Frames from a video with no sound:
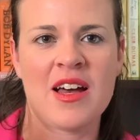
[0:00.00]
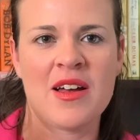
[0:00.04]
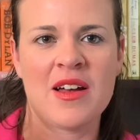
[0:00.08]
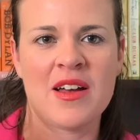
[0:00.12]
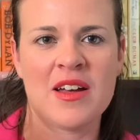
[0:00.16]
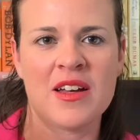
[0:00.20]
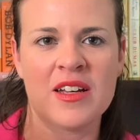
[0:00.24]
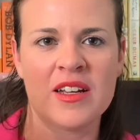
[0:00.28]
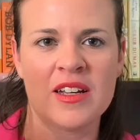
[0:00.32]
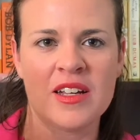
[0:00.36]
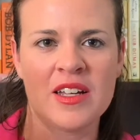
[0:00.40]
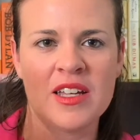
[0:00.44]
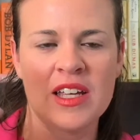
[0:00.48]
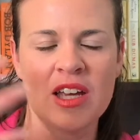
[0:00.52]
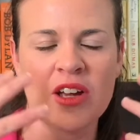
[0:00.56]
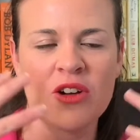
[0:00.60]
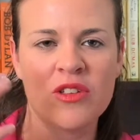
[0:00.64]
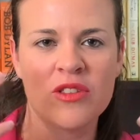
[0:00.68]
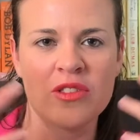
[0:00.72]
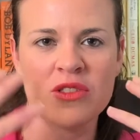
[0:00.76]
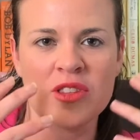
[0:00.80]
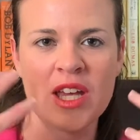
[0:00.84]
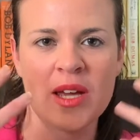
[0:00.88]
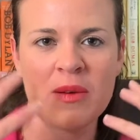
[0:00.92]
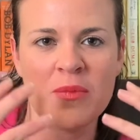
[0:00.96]
uh,
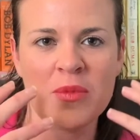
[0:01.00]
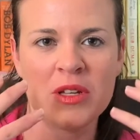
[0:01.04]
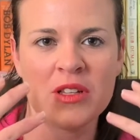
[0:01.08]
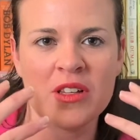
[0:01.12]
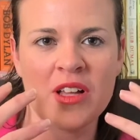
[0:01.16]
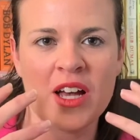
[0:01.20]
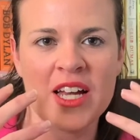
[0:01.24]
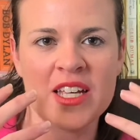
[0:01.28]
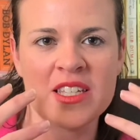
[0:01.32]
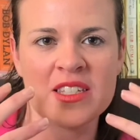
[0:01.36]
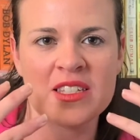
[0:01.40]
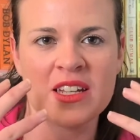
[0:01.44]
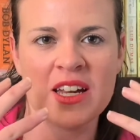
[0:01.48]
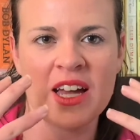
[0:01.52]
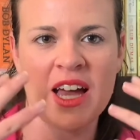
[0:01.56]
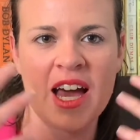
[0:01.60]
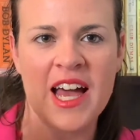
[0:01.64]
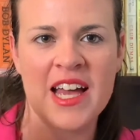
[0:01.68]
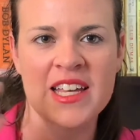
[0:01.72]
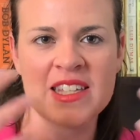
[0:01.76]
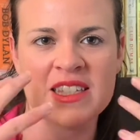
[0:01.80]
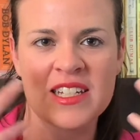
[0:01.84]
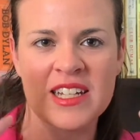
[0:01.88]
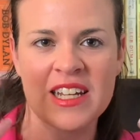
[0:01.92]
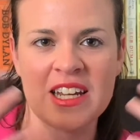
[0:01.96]
nebulizer
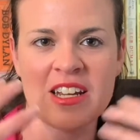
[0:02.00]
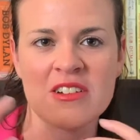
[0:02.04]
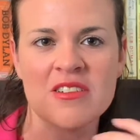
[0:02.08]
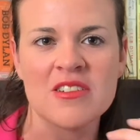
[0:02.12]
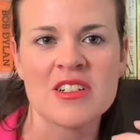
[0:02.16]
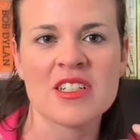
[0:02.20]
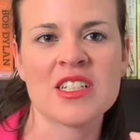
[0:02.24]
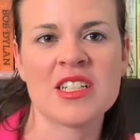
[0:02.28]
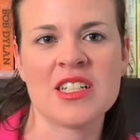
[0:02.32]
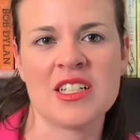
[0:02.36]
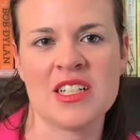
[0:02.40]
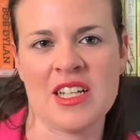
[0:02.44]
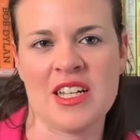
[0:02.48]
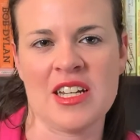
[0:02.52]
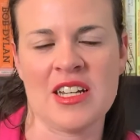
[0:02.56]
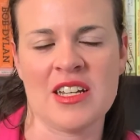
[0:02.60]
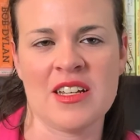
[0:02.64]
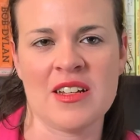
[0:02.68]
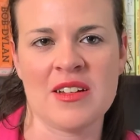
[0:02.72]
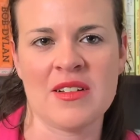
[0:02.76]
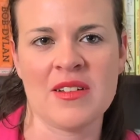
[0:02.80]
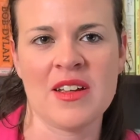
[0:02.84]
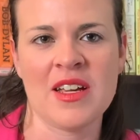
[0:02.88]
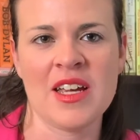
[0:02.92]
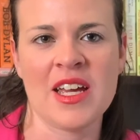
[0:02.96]
has an irritant in
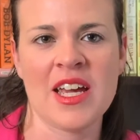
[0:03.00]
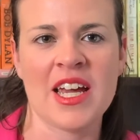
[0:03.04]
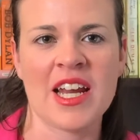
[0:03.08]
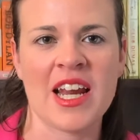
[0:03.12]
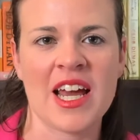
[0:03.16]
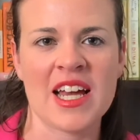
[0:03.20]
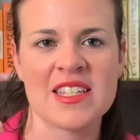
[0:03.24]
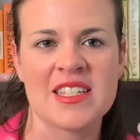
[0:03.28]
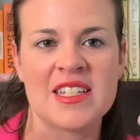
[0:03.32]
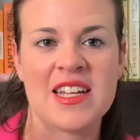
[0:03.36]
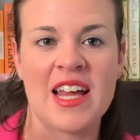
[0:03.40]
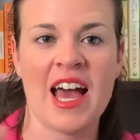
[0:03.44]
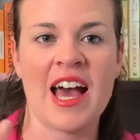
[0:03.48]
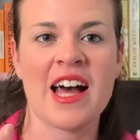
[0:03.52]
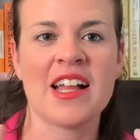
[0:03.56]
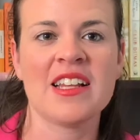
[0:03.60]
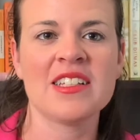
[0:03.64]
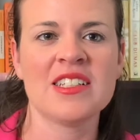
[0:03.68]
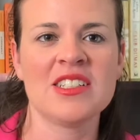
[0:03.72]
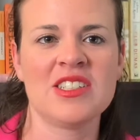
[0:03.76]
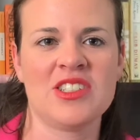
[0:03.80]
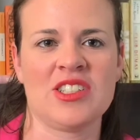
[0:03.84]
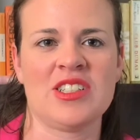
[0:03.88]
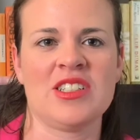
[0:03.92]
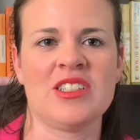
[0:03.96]
it, it has an
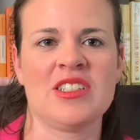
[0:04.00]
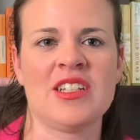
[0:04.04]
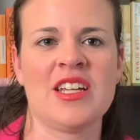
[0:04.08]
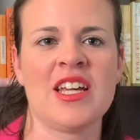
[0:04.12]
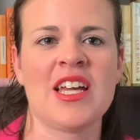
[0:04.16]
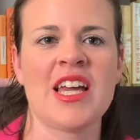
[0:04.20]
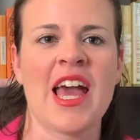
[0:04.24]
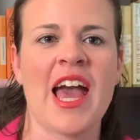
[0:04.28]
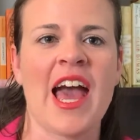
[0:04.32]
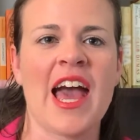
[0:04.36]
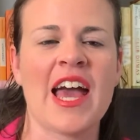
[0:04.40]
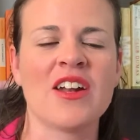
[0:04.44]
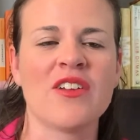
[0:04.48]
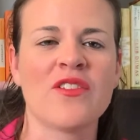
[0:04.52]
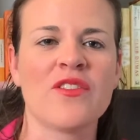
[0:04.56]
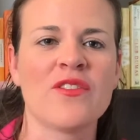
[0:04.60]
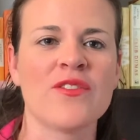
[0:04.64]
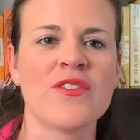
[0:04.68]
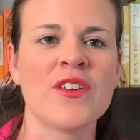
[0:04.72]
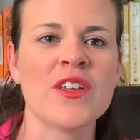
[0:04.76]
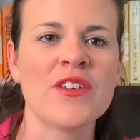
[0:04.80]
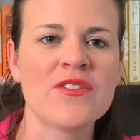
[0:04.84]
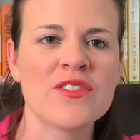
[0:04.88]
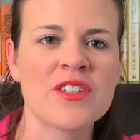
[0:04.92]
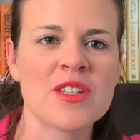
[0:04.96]
allergen. And
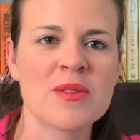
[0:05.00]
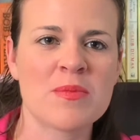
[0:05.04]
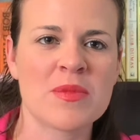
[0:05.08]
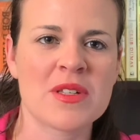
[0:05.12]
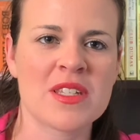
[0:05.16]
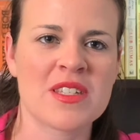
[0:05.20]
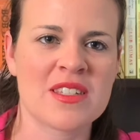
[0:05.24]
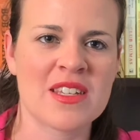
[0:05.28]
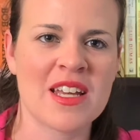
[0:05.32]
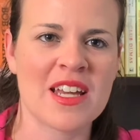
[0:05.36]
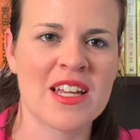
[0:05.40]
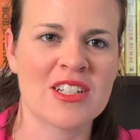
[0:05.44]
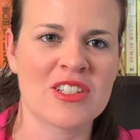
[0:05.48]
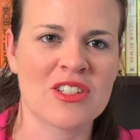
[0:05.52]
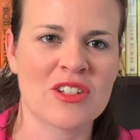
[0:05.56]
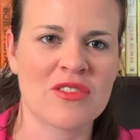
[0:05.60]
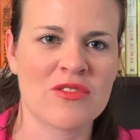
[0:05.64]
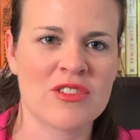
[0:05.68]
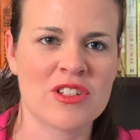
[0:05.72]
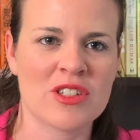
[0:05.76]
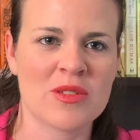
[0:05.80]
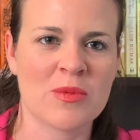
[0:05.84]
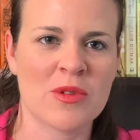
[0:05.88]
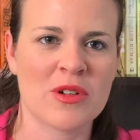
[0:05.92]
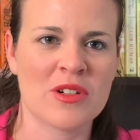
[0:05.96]
50%
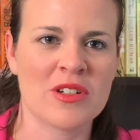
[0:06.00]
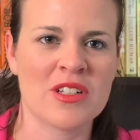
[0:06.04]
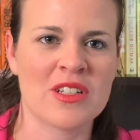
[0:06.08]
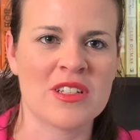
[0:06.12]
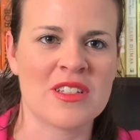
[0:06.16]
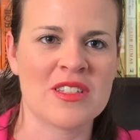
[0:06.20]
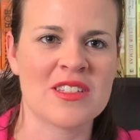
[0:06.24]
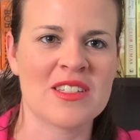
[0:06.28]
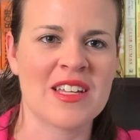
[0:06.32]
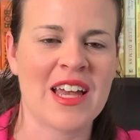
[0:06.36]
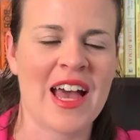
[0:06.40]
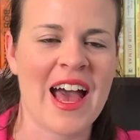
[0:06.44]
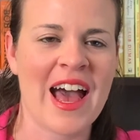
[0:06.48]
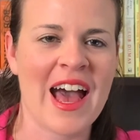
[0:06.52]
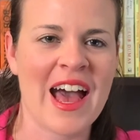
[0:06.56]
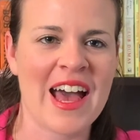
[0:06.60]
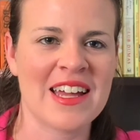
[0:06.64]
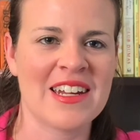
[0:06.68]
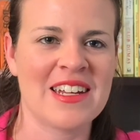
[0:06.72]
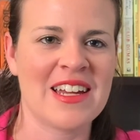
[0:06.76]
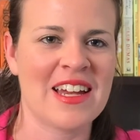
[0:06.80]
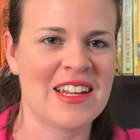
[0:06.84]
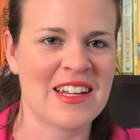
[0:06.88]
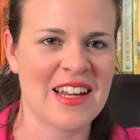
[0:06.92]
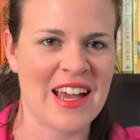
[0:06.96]
of respondents
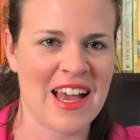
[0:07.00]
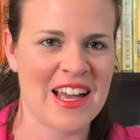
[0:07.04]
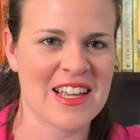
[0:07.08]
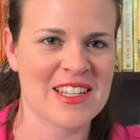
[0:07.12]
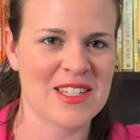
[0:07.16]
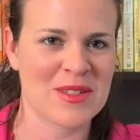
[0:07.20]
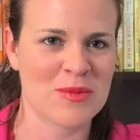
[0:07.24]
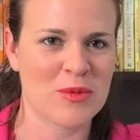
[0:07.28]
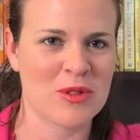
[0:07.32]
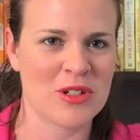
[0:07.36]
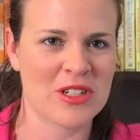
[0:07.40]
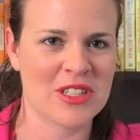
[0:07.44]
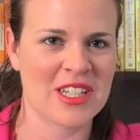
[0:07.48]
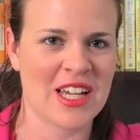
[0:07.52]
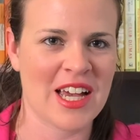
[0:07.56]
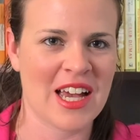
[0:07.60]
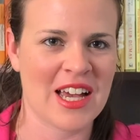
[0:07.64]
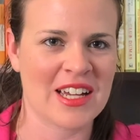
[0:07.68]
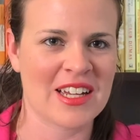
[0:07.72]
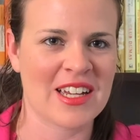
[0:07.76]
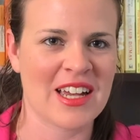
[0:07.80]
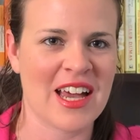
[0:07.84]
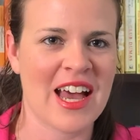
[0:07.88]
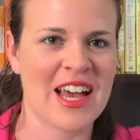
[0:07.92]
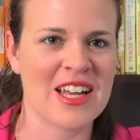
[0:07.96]
had an asthma
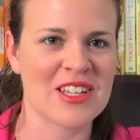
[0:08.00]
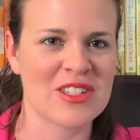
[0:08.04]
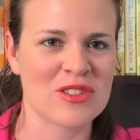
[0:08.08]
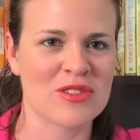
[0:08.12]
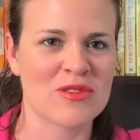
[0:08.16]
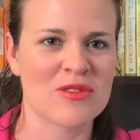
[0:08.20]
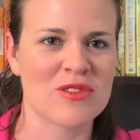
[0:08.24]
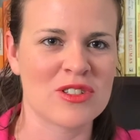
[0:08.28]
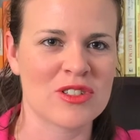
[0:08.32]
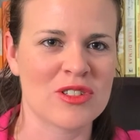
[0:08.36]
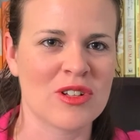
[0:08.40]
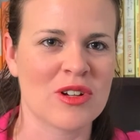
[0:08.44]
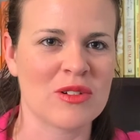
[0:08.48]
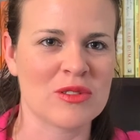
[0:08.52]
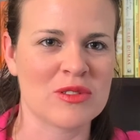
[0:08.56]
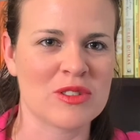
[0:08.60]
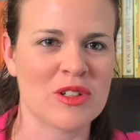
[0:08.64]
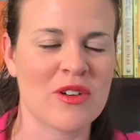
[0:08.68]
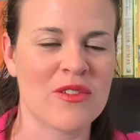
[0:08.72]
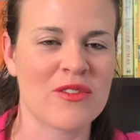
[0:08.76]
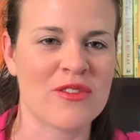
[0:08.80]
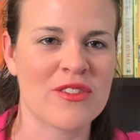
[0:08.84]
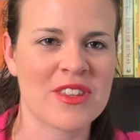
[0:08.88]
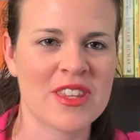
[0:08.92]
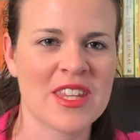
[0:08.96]
attack as a result
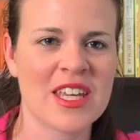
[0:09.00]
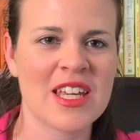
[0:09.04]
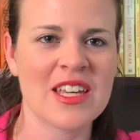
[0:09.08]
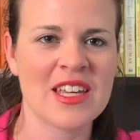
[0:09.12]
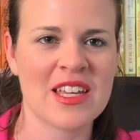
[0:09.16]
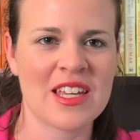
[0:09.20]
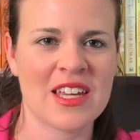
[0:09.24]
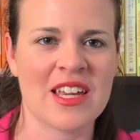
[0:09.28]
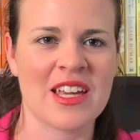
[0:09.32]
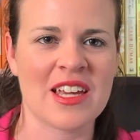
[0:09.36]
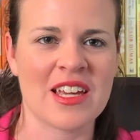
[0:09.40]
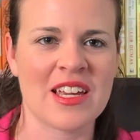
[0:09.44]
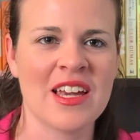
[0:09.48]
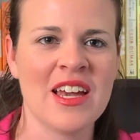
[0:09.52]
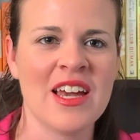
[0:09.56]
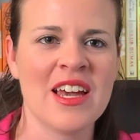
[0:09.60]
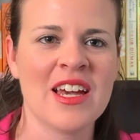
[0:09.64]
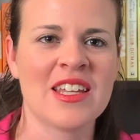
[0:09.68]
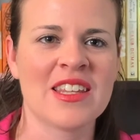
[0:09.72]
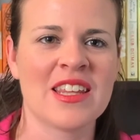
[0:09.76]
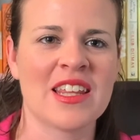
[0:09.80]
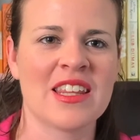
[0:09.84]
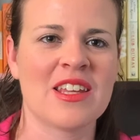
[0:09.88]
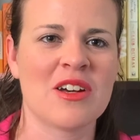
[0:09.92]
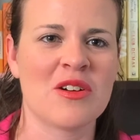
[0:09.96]
of thinking
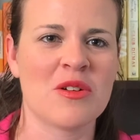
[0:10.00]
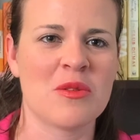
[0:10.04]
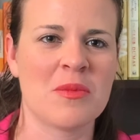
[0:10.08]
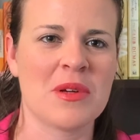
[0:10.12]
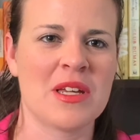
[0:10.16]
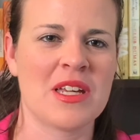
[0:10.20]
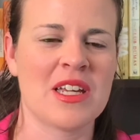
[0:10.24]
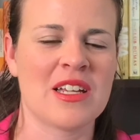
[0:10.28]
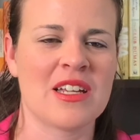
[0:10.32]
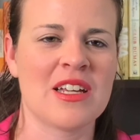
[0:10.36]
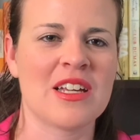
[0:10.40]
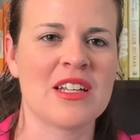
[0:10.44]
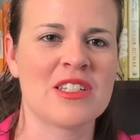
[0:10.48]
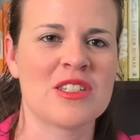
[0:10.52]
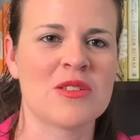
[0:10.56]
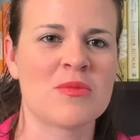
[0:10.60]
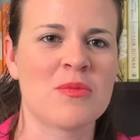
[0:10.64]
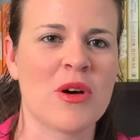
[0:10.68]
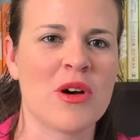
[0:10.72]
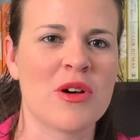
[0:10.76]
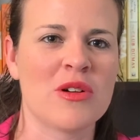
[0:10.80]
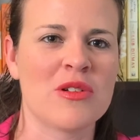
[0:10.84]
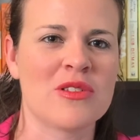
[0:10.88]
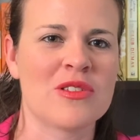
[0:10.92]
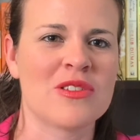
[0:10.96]
that they were being
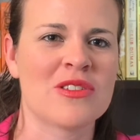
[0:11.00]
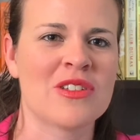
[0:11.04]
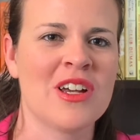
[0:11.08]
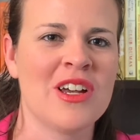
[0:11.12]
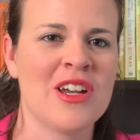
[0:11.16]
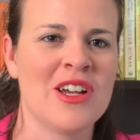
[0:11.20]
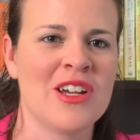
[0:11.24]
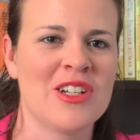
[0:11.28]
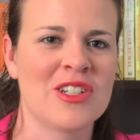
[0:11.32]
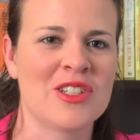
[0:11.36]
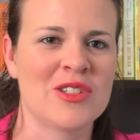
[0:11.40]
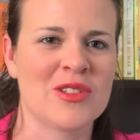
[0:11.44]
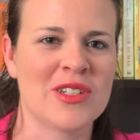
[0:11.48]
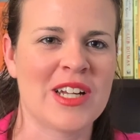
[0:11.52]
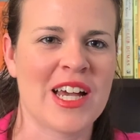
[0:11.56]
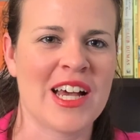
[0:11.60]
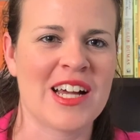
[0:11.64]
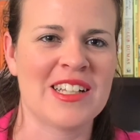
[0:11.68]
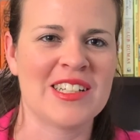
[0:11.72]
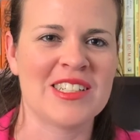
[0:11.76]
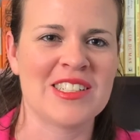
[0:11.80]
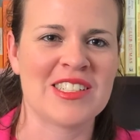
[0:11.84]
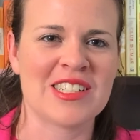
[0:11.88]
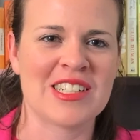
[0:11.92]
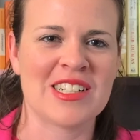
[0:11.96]
exposed to an
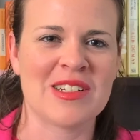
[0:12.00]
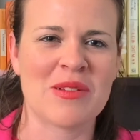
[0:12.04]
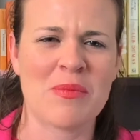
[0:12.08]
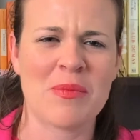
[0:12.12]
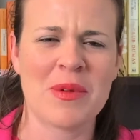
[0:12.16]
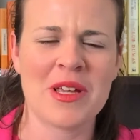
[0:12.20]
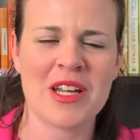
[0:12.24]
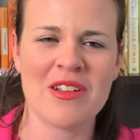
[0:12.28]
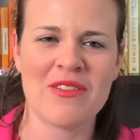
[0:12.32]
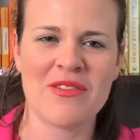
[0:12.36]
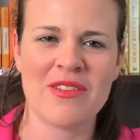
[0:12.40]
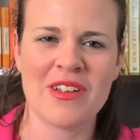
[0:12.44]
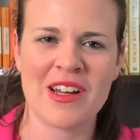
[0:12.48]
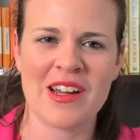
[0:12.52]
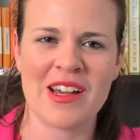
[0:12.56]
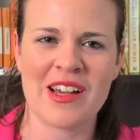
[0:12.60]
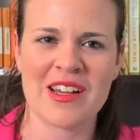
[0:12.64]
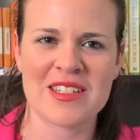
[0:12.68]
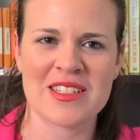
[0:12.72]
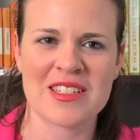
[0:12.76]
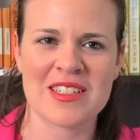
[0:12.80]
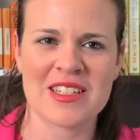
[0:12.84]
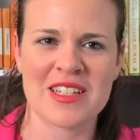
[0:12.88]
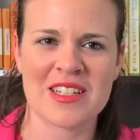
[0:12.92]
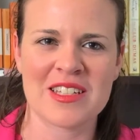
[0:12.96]
allergen. A bit of a
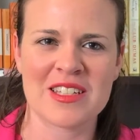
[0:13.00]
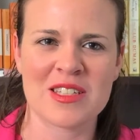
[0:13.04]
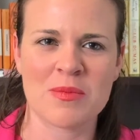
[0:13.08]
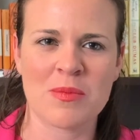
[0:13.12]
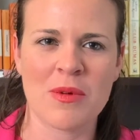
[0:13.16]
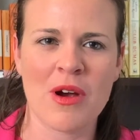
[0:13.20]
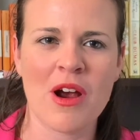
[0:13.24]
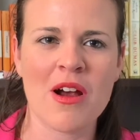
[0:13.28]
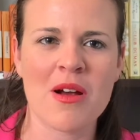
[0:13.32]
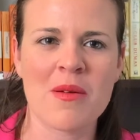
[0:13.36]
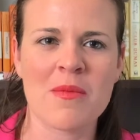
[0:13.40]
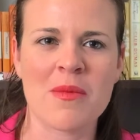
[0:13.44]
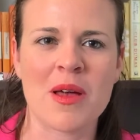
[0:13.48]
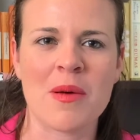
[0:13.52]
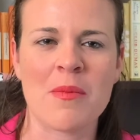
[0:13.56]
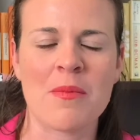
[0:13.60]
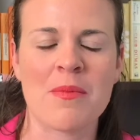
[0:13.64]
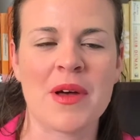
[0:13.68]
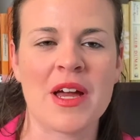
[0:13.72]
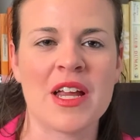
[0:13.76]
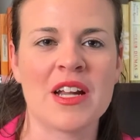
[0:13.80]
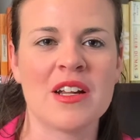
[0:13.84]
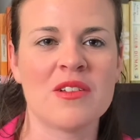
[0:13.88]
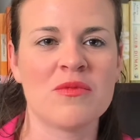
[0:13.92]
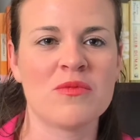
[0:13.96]
nasty
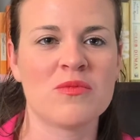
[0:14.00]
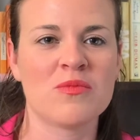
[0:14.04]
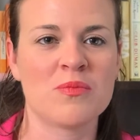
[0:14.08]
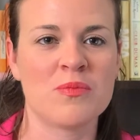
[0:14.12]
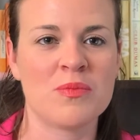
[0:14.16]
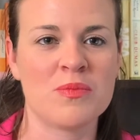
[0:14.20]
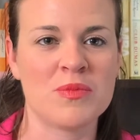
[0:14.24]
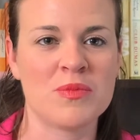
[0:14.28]
experiment, but